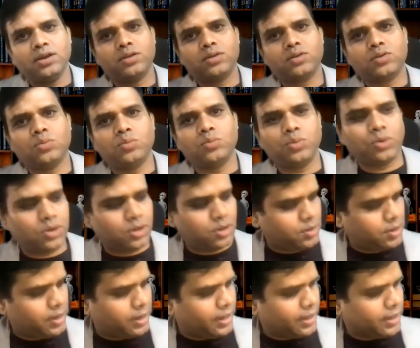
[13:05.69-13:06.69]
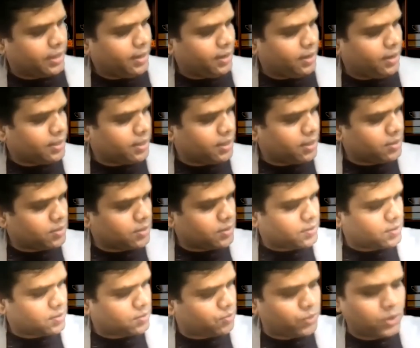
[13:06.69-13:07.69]
So, and again, I think
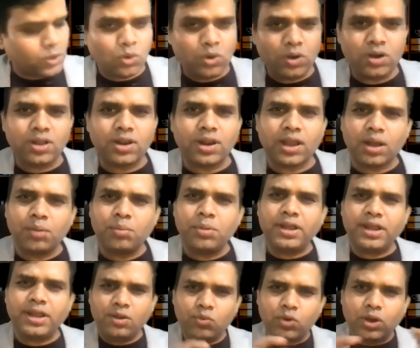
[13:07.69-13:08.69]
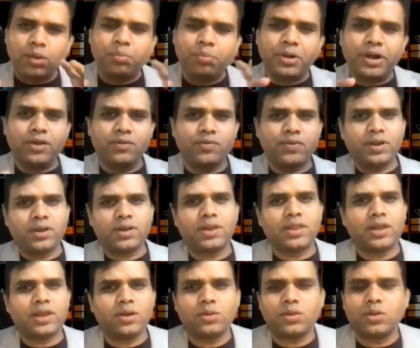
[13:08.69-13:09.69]
this, we don't recommend any one part of it. I
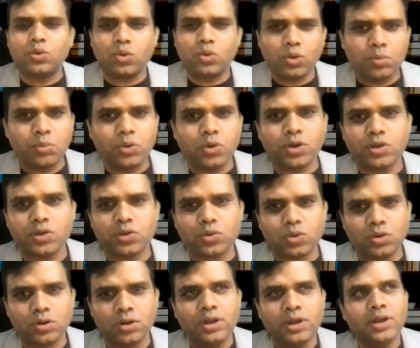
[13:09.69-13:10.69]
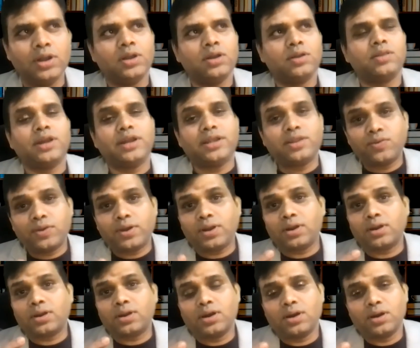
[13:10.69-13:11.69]
think the whole book is good. That's
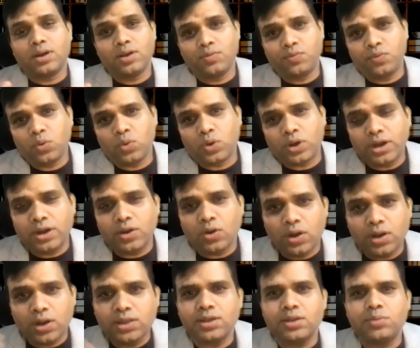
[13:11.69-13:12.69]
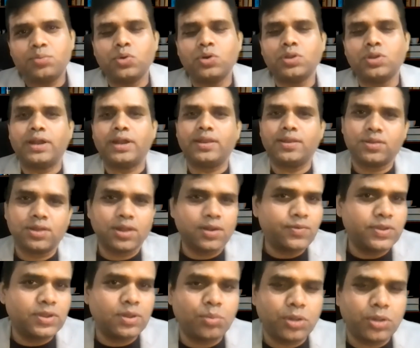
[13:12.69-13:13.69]
where if you read only this book, that
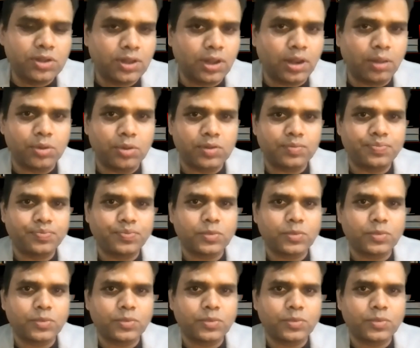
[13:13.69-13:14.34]
itself is a big syllabus,